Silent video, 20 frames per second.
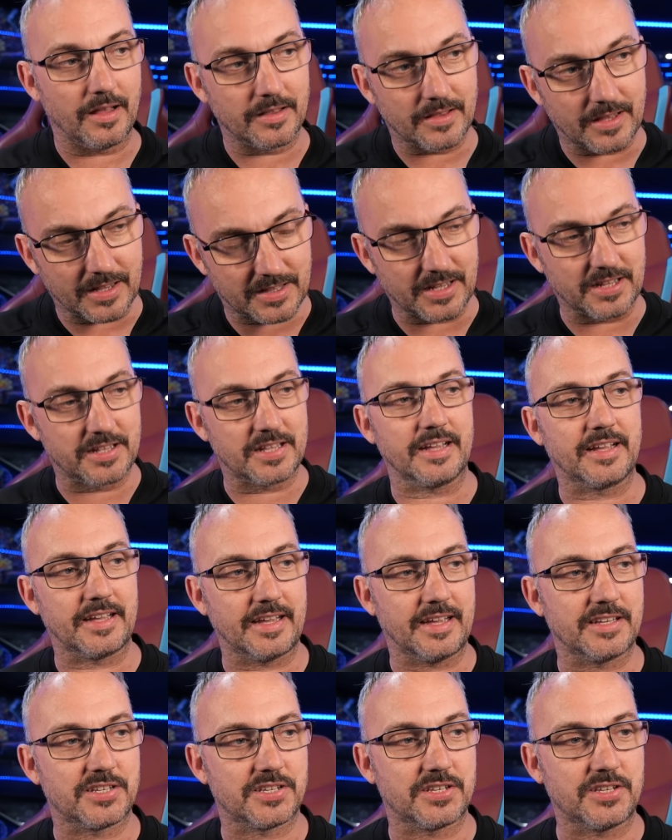The, the thing
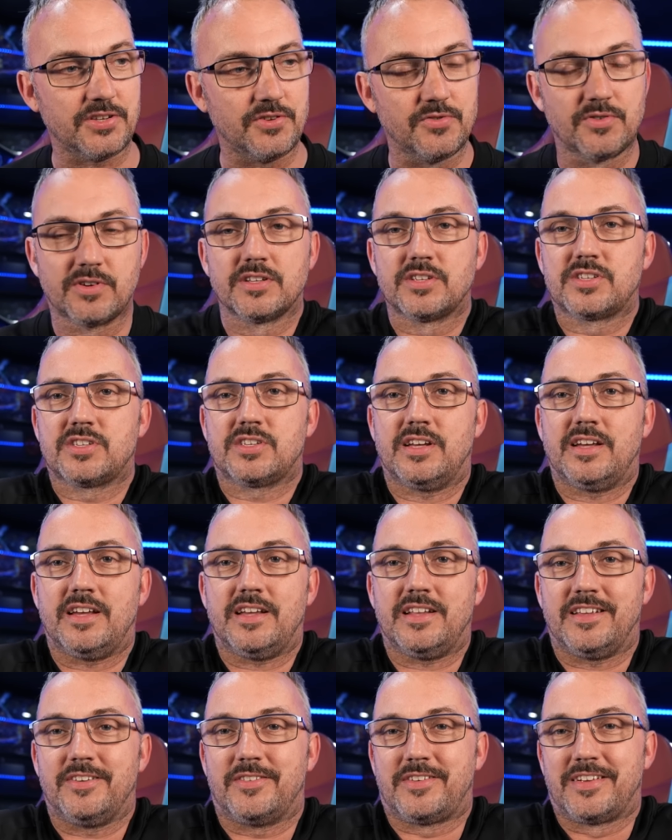is, you can see
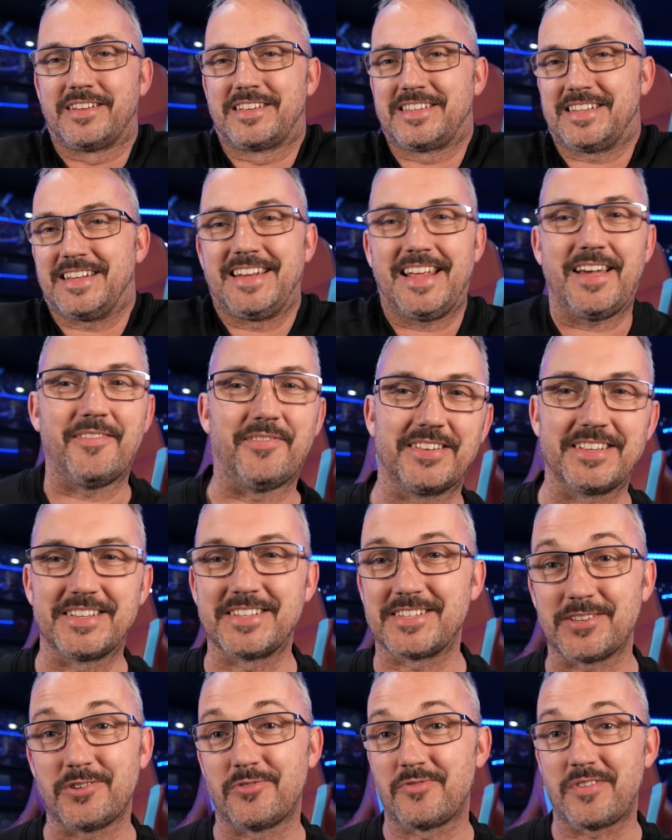you can see the
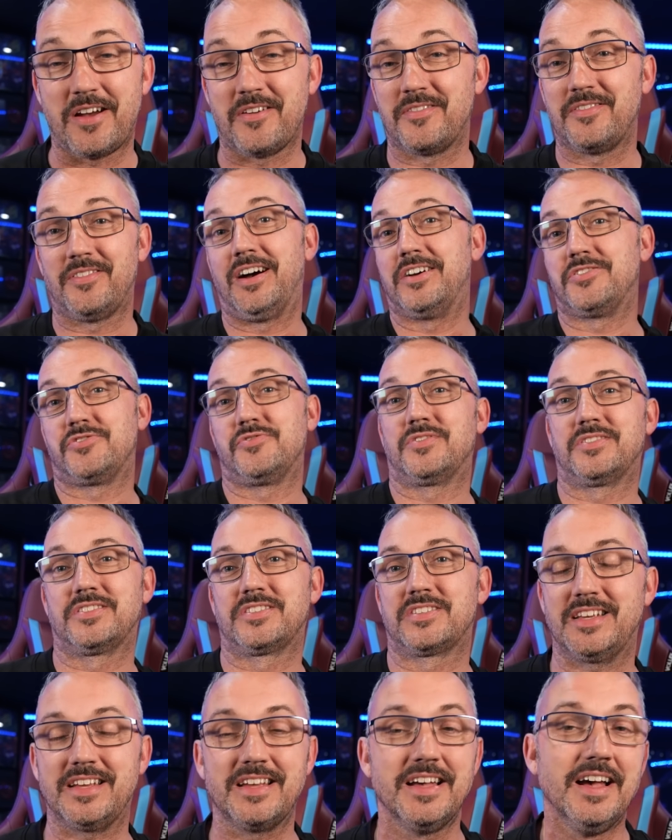evidence of your own eyes. You can
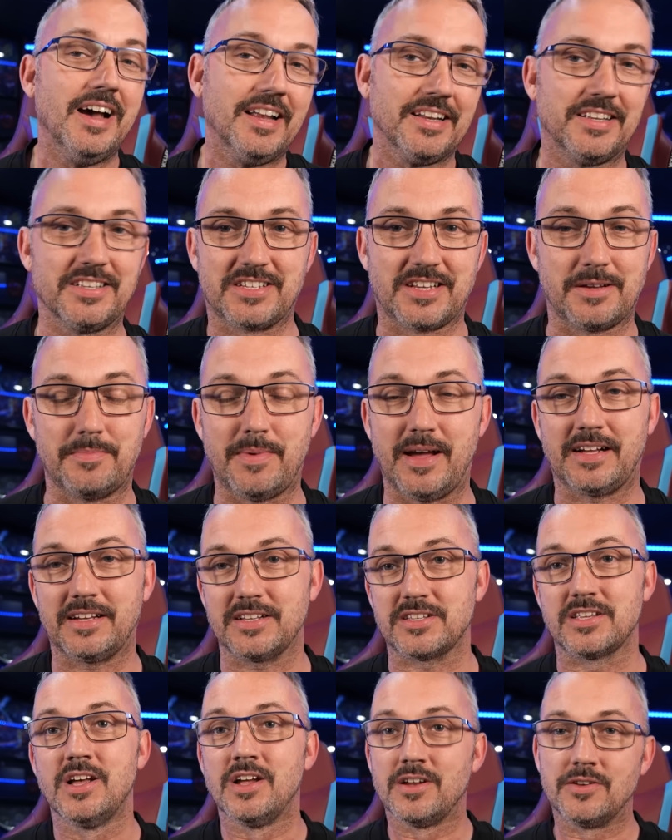see that
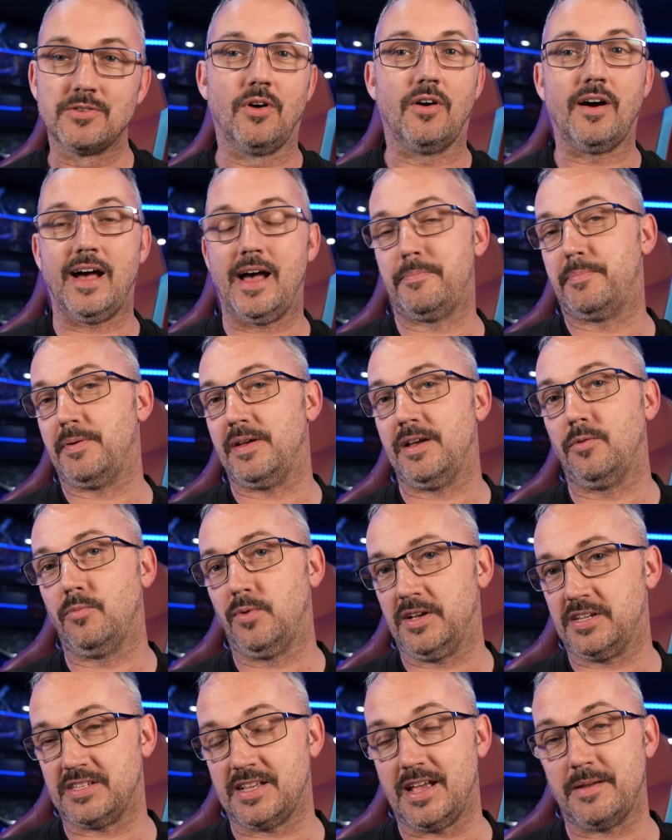Scamacca's not happy at
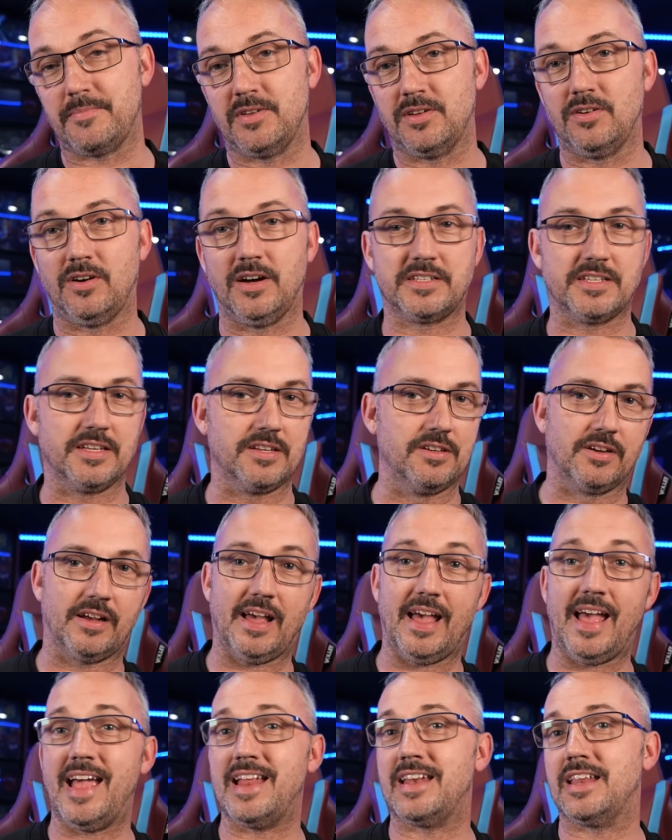West Ham United. Look
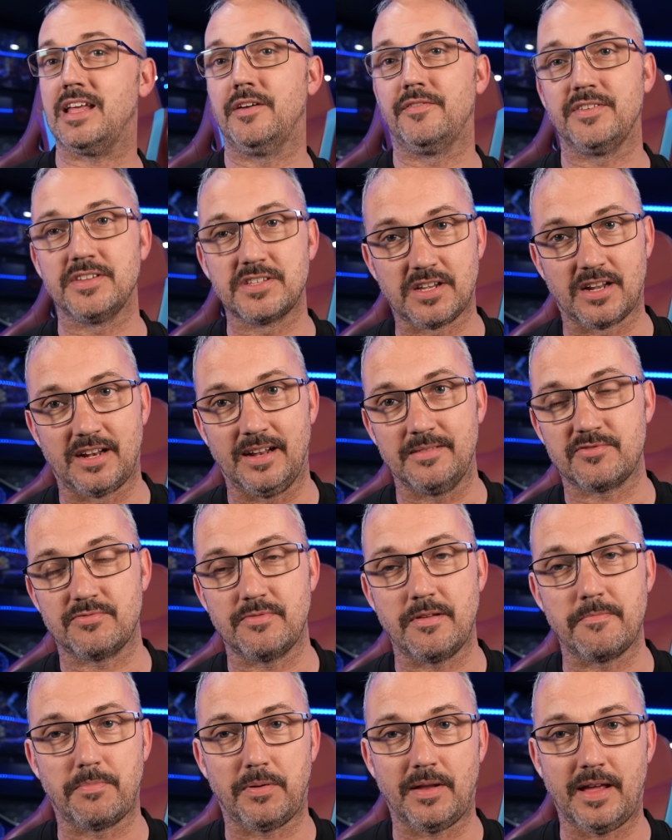at any of his clips
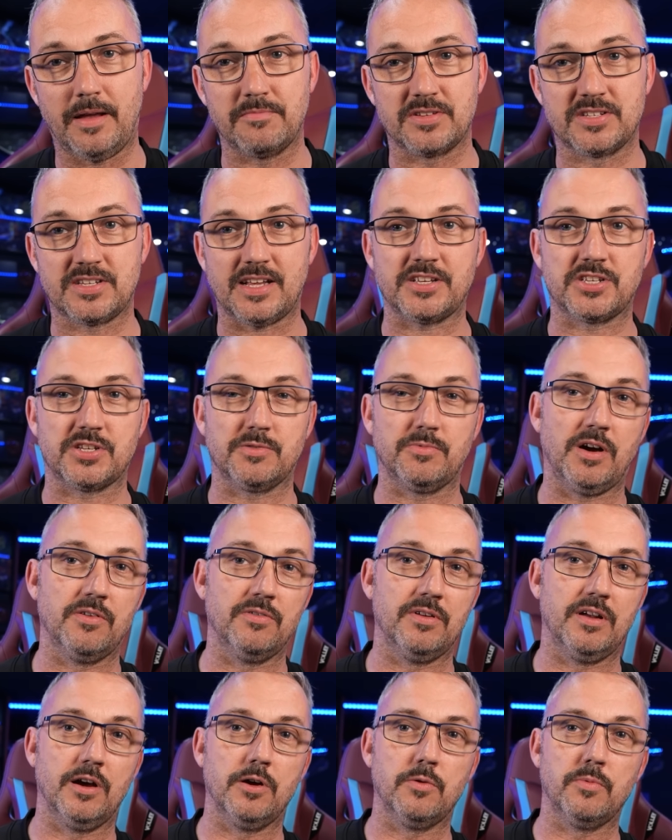from him playing with
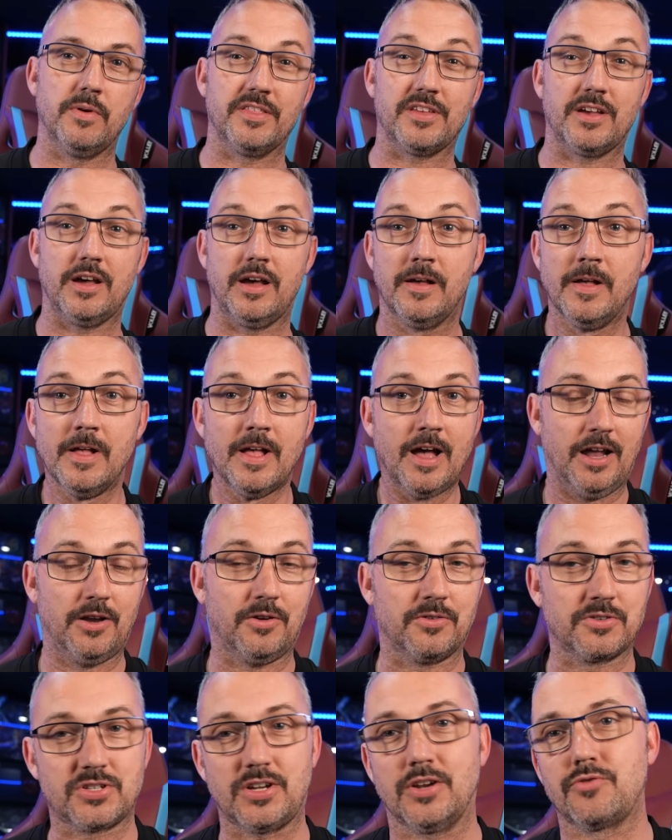Sassuolo with uh,
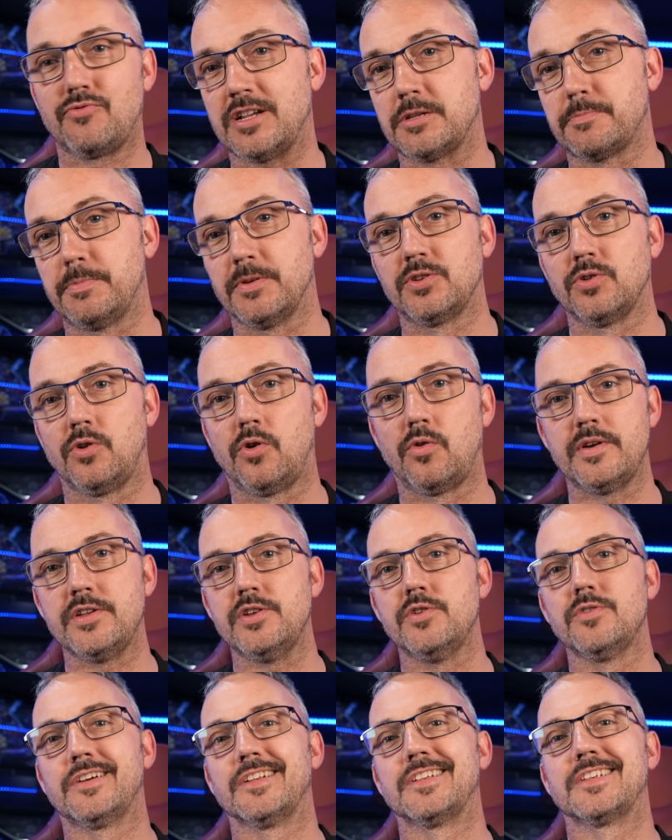alongside Raspadori.
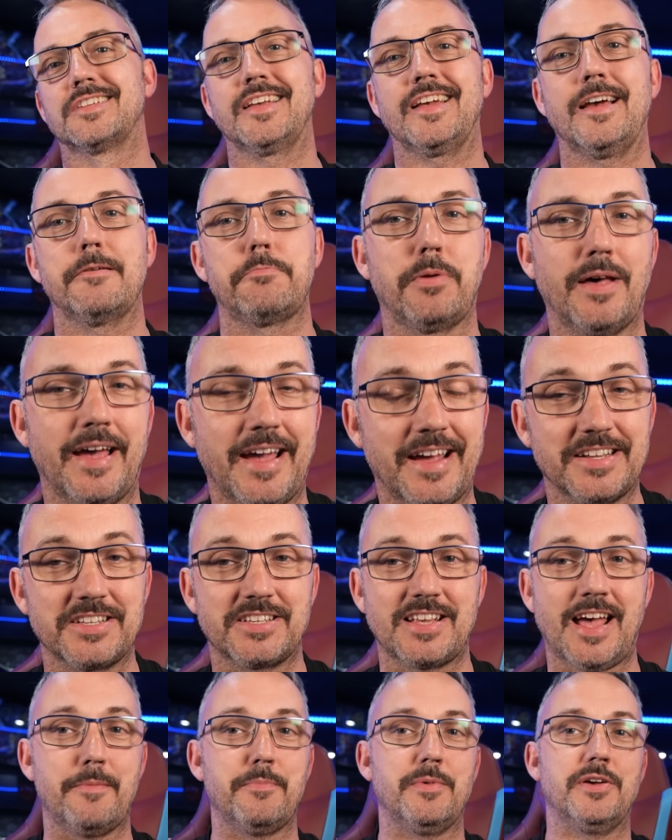You can see a player
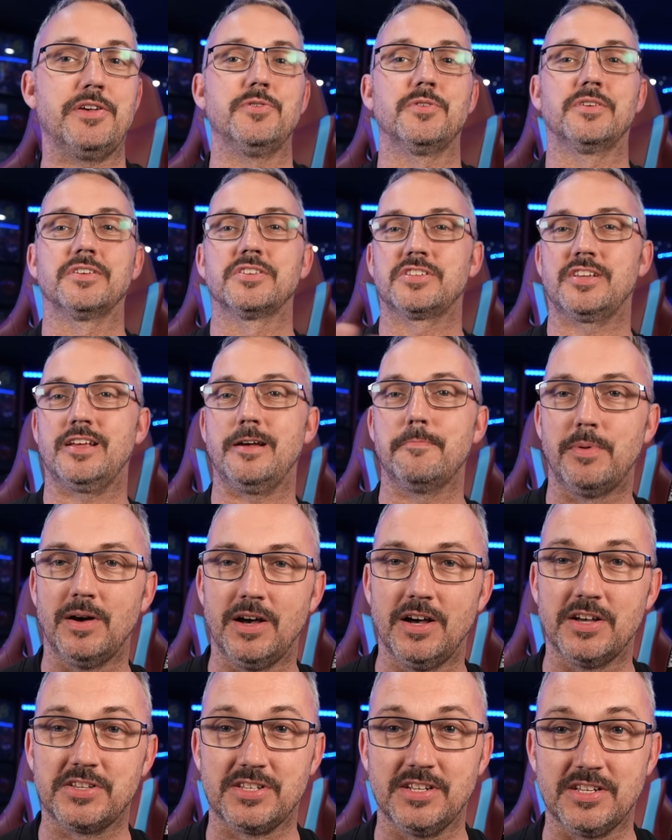that's happy. You can see a
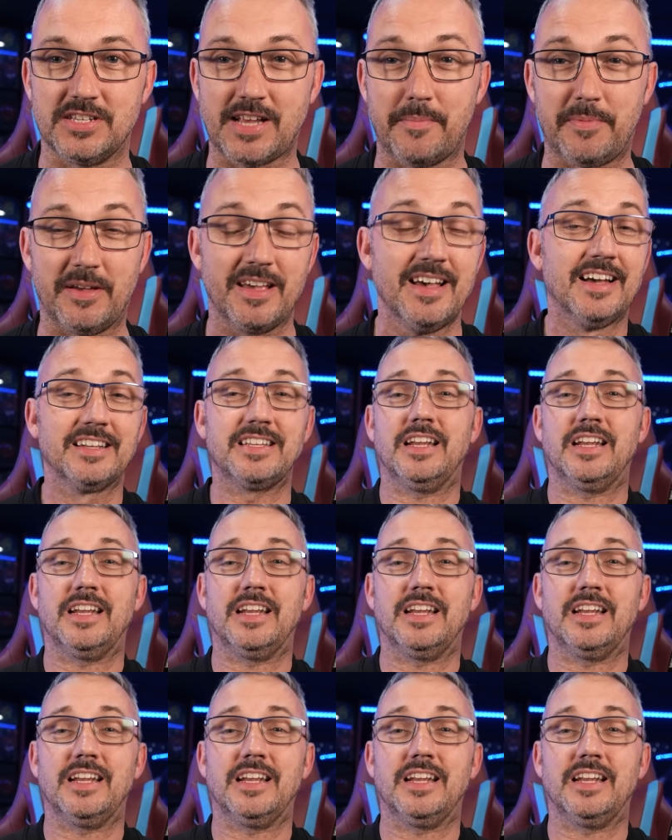person that's happy.